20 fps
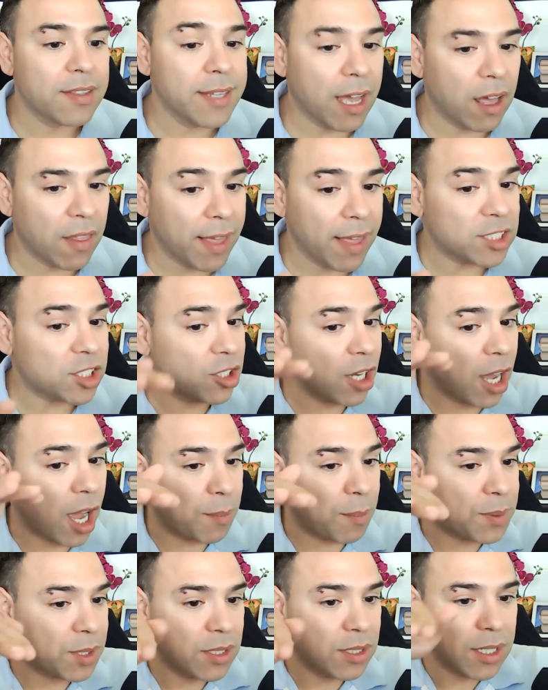Now that
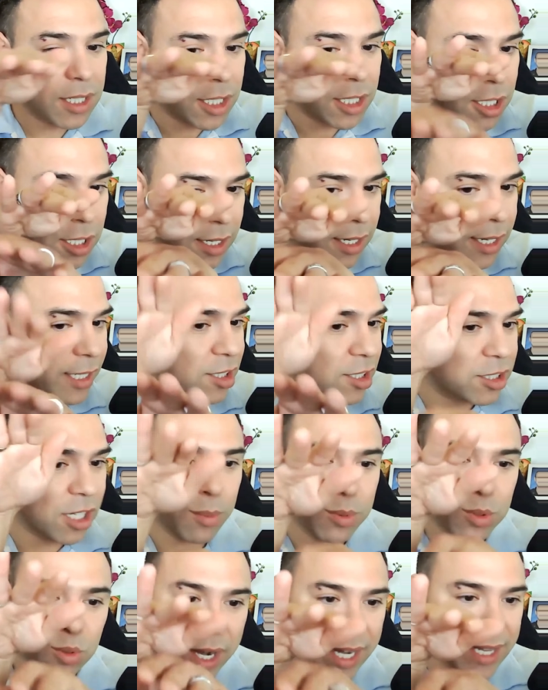stops
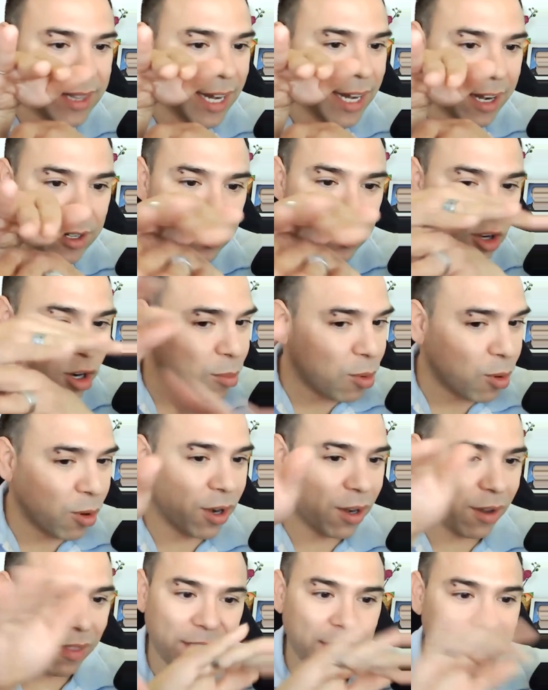right there. No
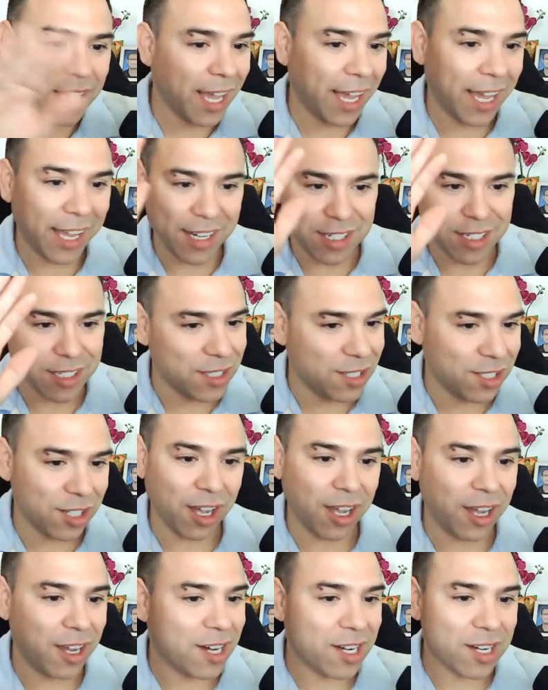more, the end,
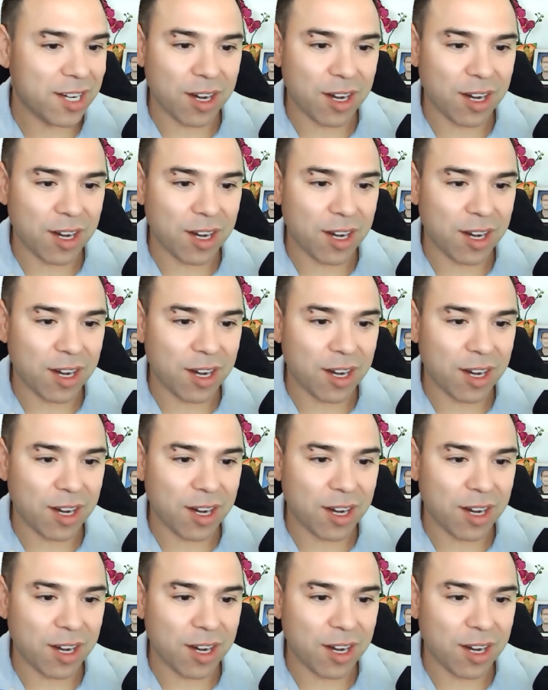done,